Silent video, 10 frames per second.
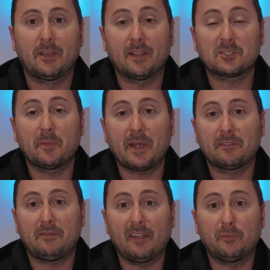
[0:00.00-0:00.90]
Now let's go back
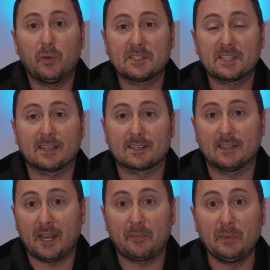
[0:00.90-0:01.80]
to 5.6.
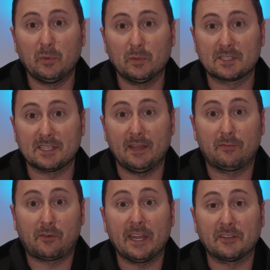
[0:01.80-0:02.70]
A lot of people would say,
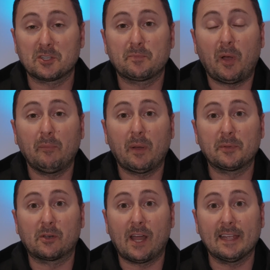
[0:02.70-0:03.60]
Frank, just pump
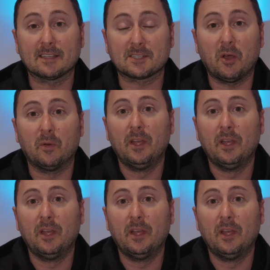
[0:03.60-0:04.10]
up your ISO.